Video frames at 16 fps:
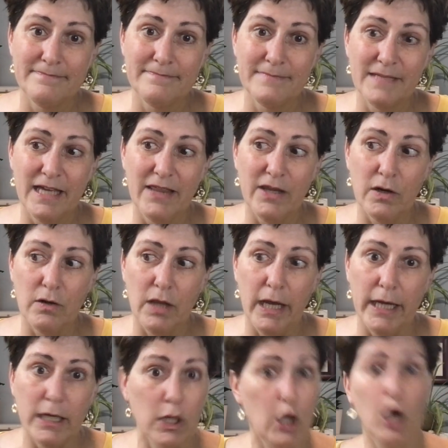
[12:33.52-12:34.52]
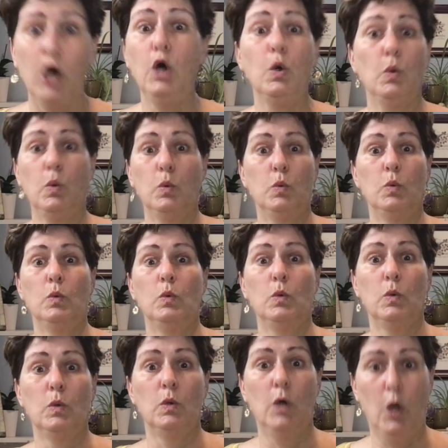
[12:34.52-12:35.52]
And they're like, oh,
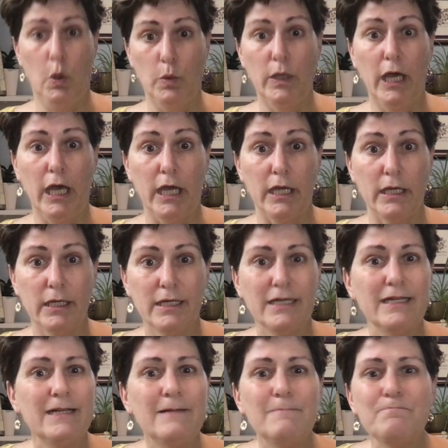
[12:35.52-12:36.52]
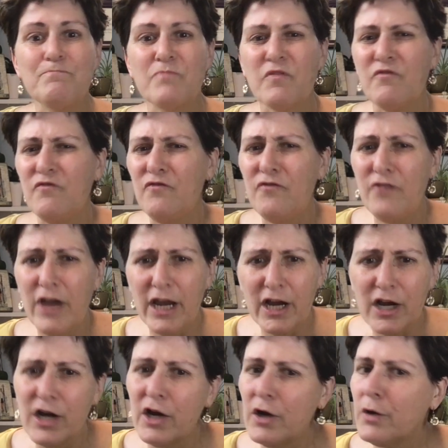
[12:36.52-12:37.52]
okay.
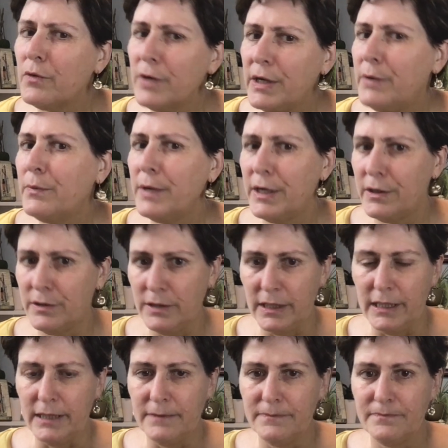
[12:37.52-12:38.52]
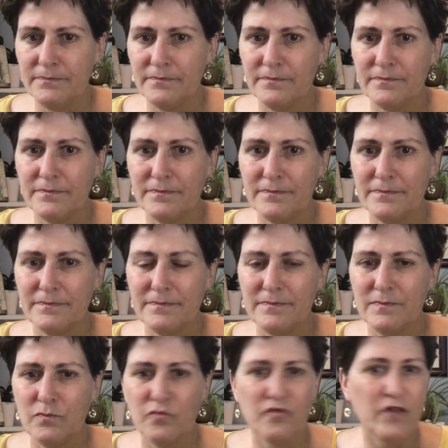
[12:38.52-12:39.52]
Very rarely
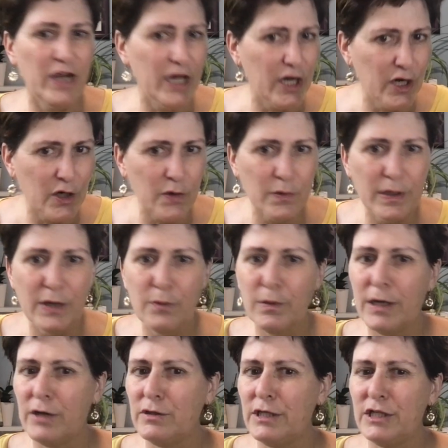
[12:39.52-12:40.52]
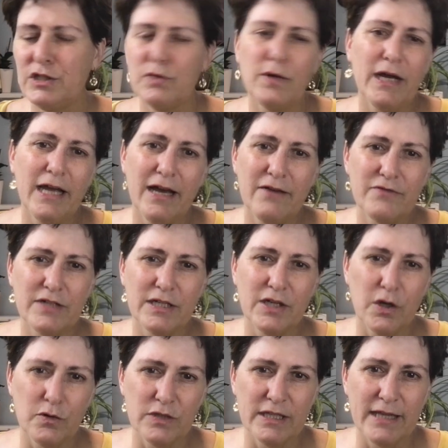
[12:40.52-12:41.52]
do I have to
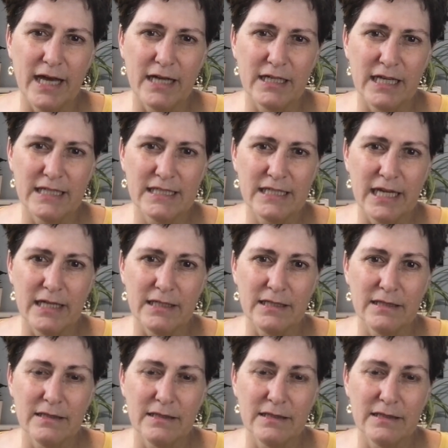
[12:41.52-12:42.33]
go to that extent.